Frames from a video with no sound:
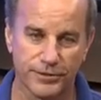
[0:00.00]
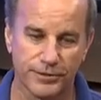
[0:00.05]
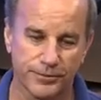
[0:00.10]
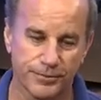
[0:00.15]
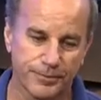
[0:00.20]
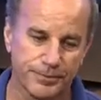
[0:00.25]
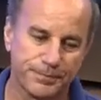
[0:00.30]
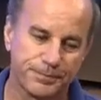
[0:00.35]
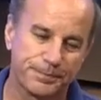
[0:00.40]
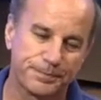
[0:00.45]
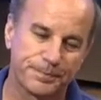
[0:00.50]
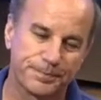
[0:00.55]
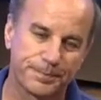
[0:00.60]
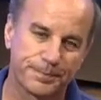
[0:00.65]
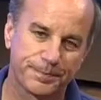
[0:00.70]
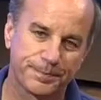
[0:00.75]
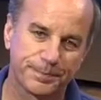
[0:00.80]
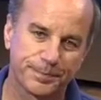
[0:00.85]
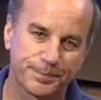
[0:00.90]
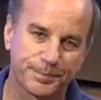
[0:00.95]
you.
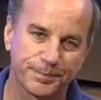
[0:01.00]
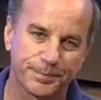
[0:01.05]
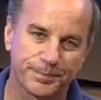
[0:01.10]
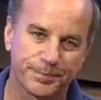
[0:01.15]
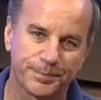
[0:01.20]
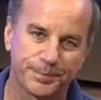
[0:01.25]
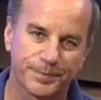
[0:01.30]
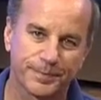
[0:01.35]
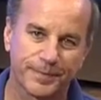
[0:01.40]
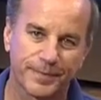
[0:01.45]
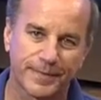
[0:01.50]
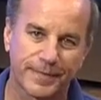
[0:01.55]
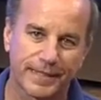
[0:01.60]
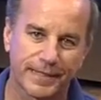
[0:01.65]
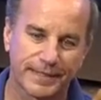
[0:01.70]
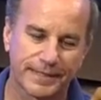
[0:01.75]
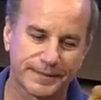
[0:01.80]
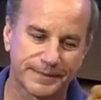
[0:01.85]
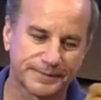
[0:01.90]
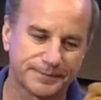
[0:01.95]
Well, if a
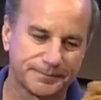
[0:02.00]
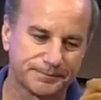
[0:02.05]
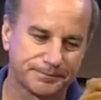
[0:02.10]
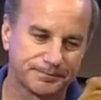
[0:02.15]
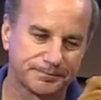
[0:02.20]
declawed